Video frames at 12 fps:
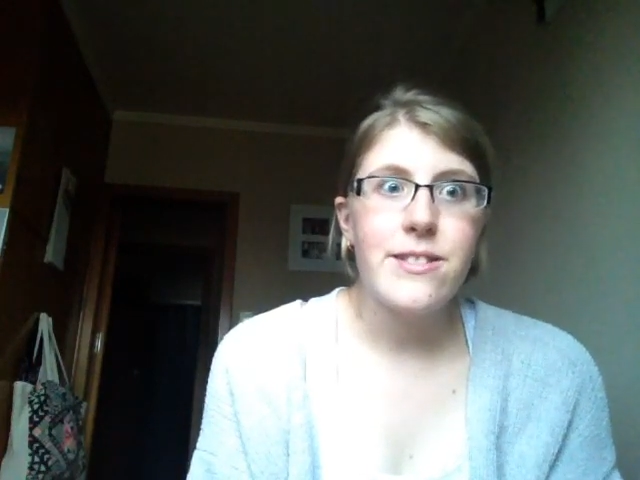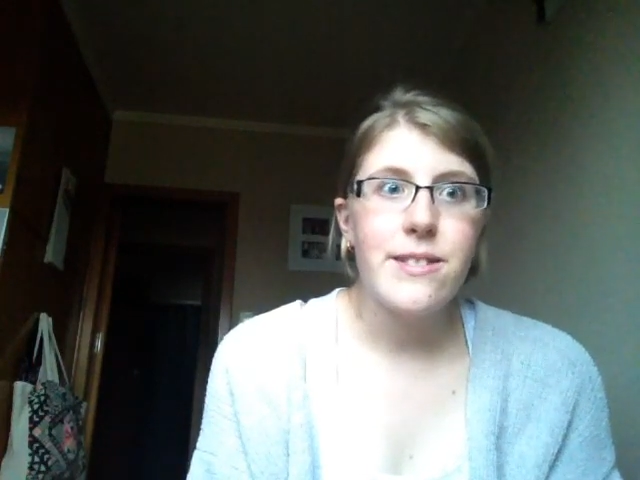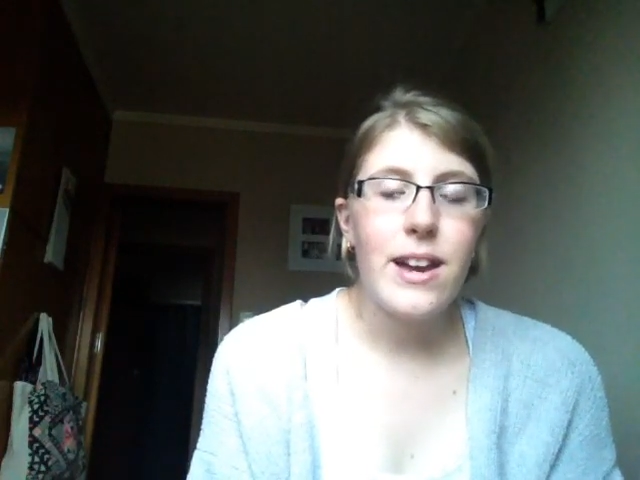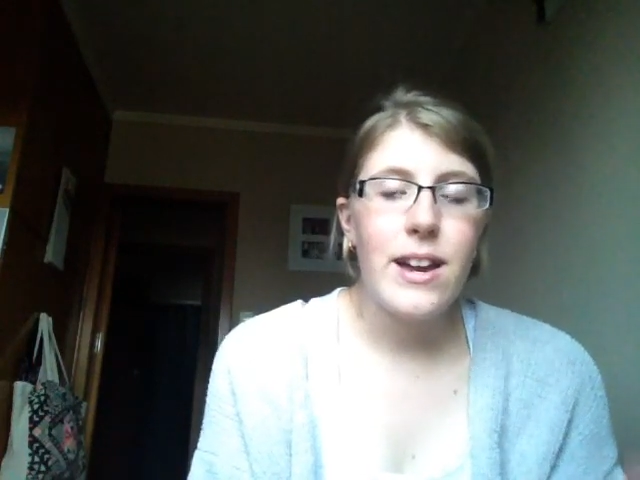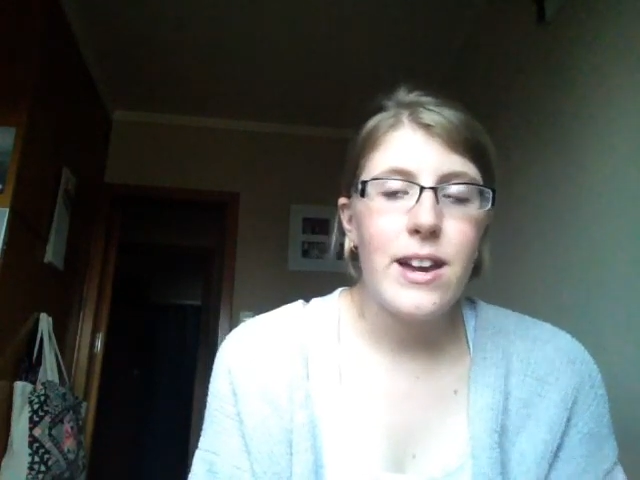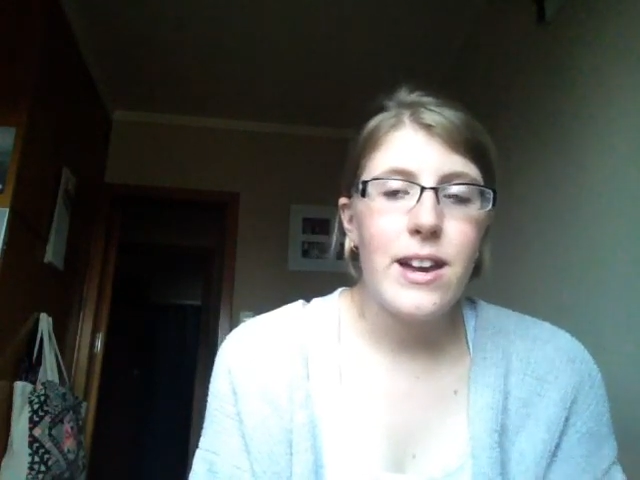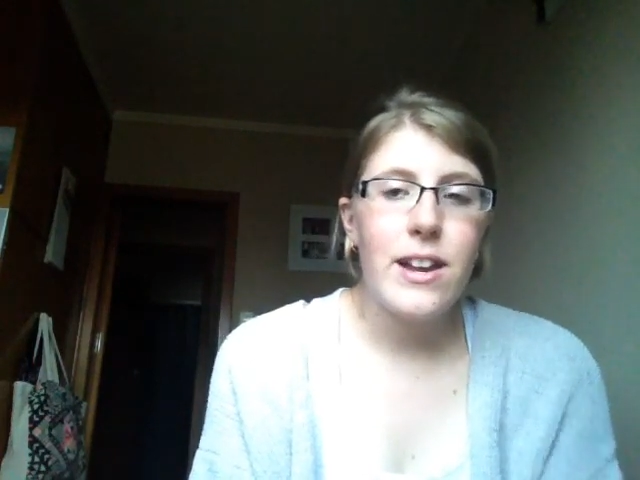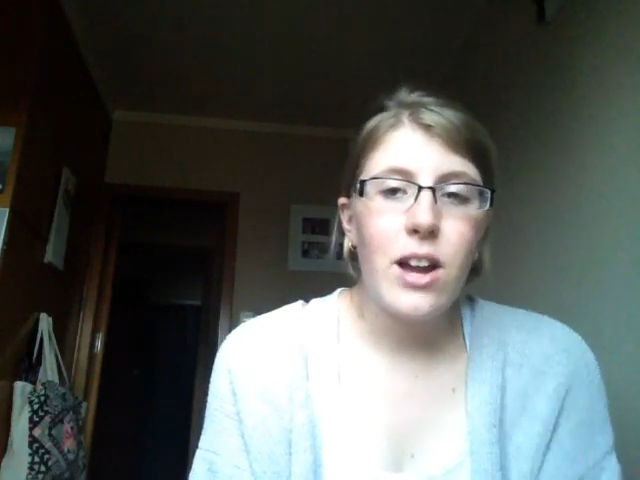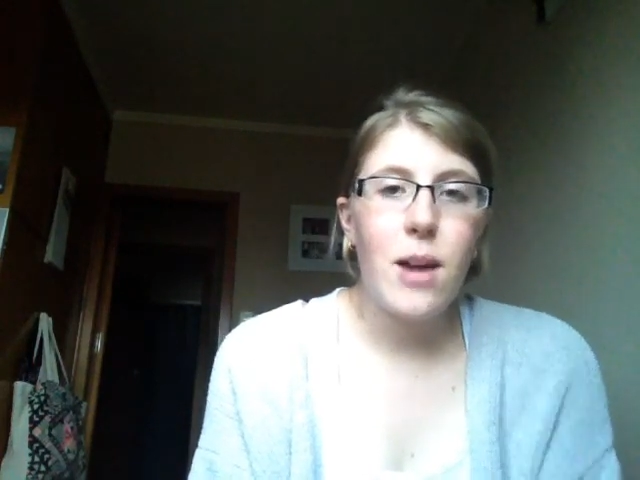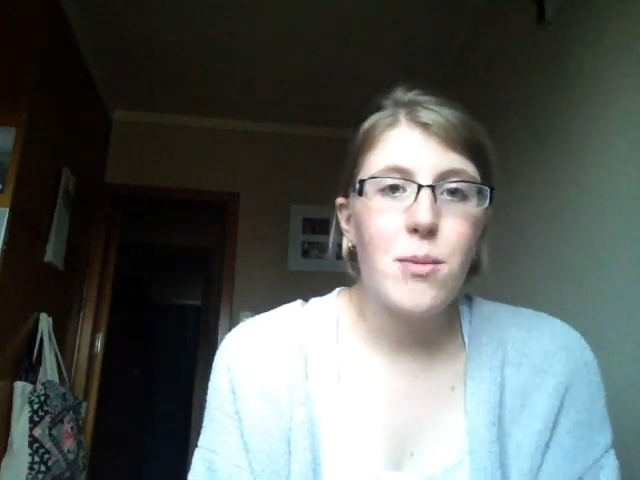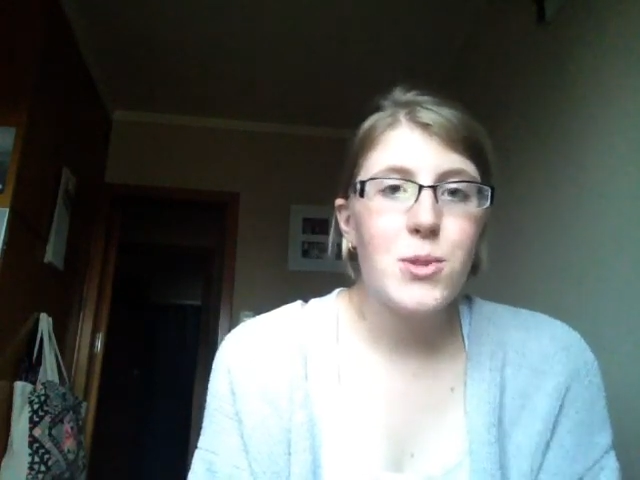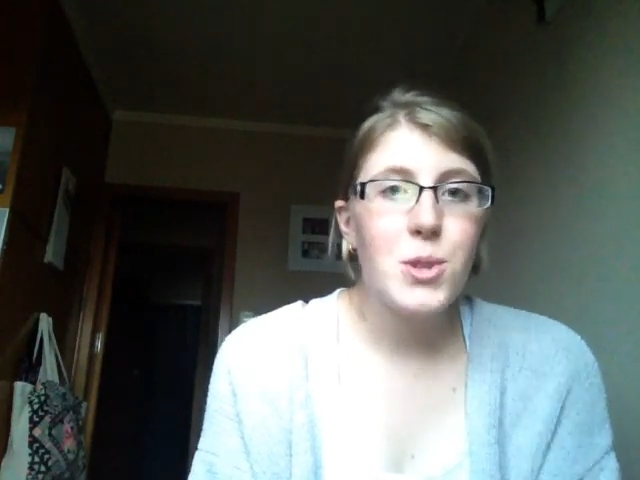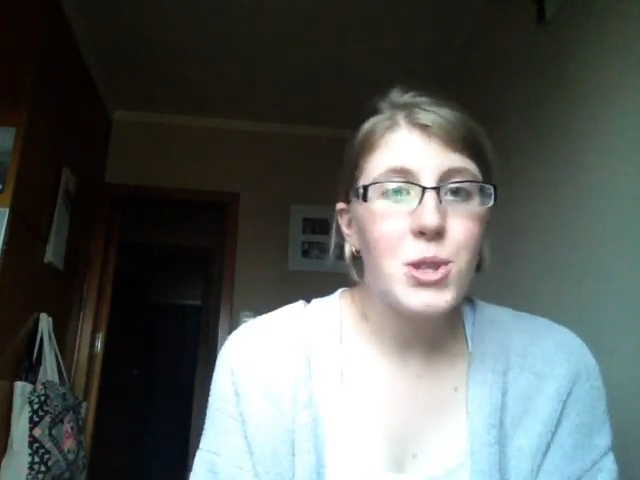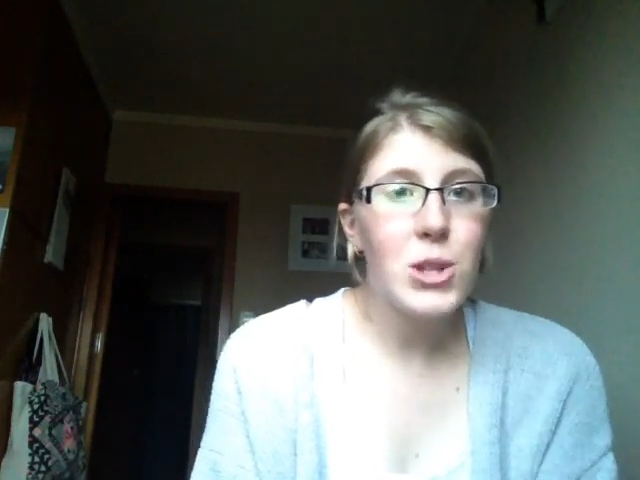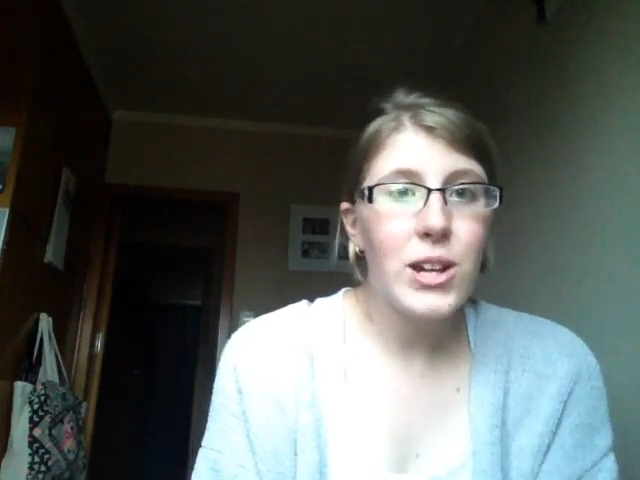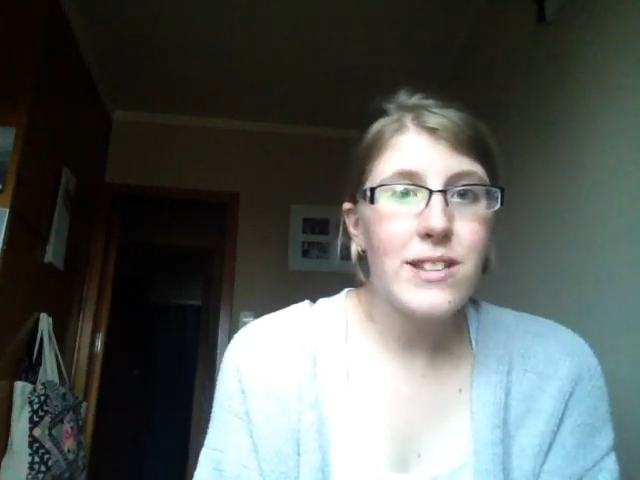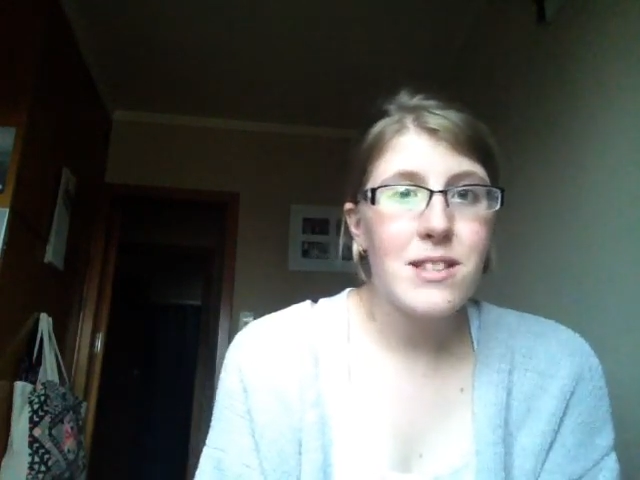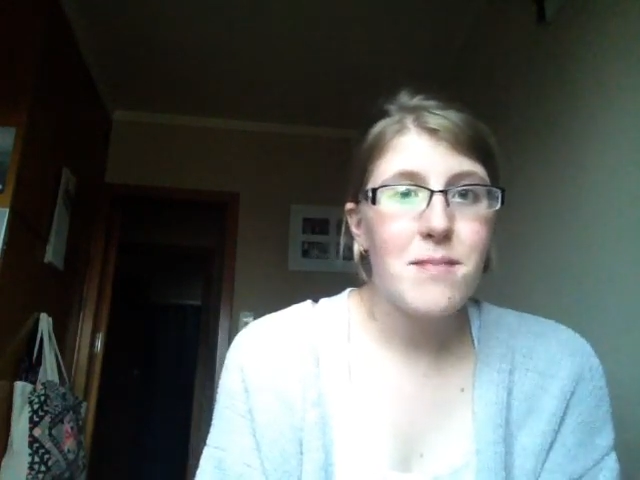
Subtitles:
and I will talk to you guys